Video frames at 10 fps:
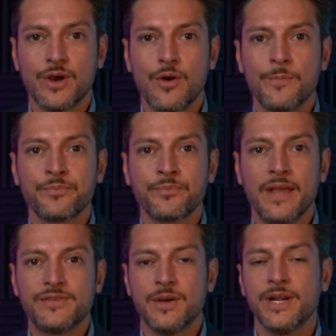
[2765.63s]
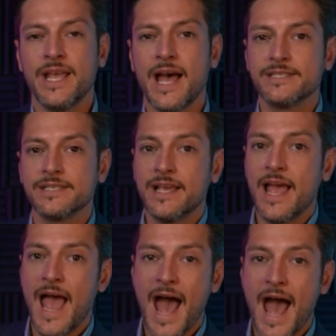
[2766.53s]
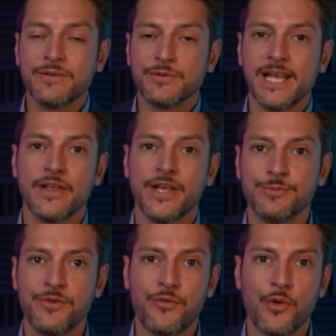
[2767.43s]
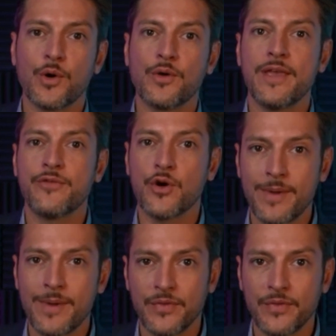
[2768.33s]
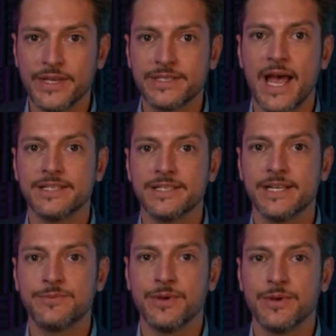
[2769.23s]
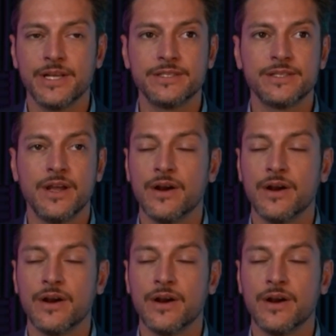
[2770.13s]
So if somebody has had a retaliation before, or they've heard about this as an experience,